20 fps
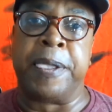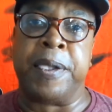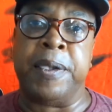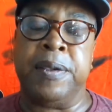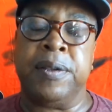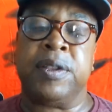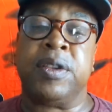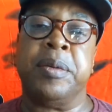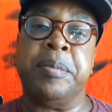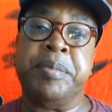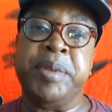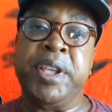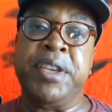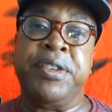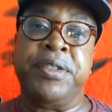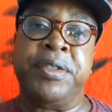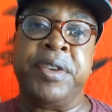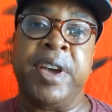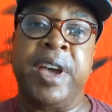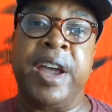Don't
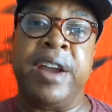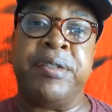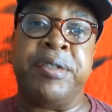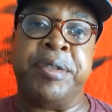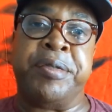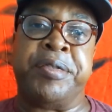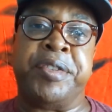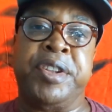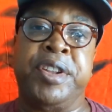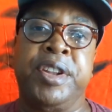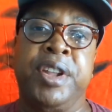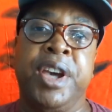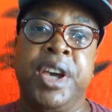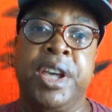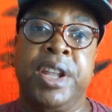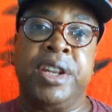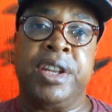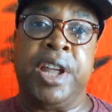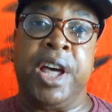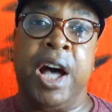believe everything
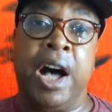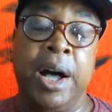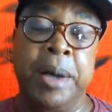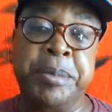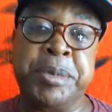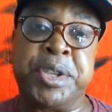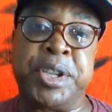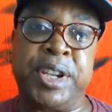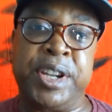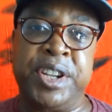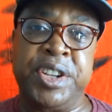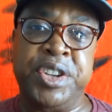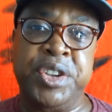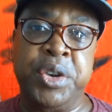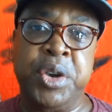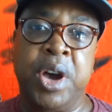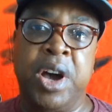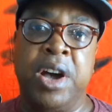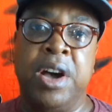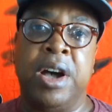that I'm telling you.
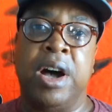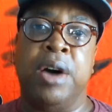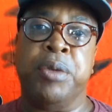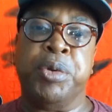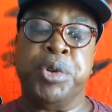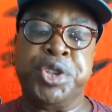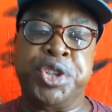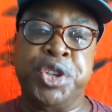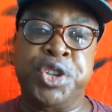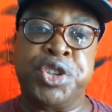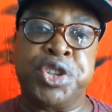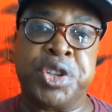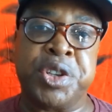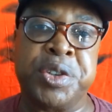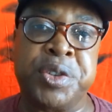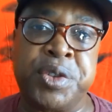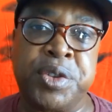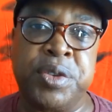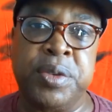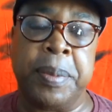I want
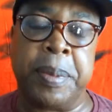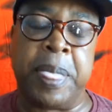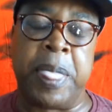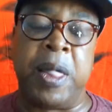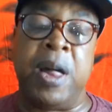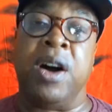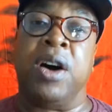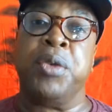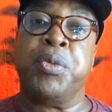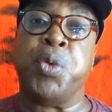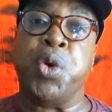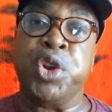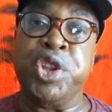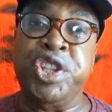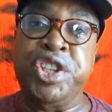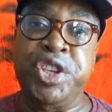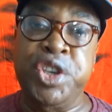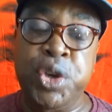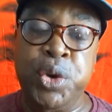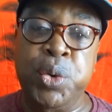
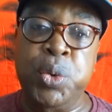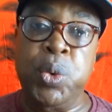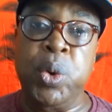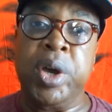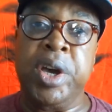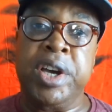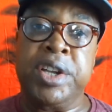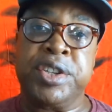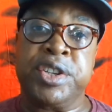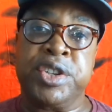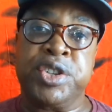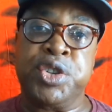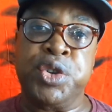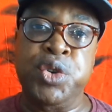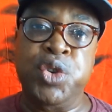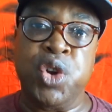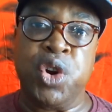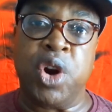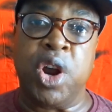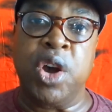you to do
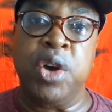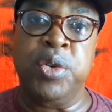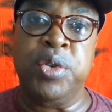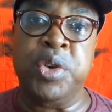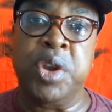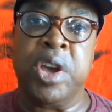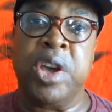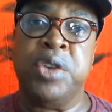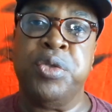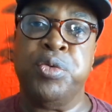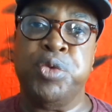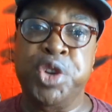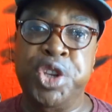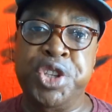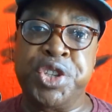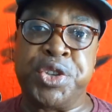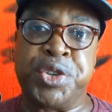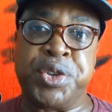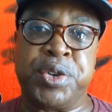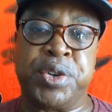your own
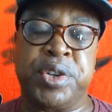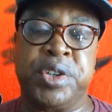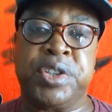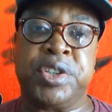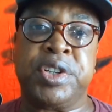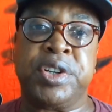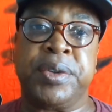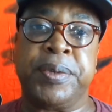research.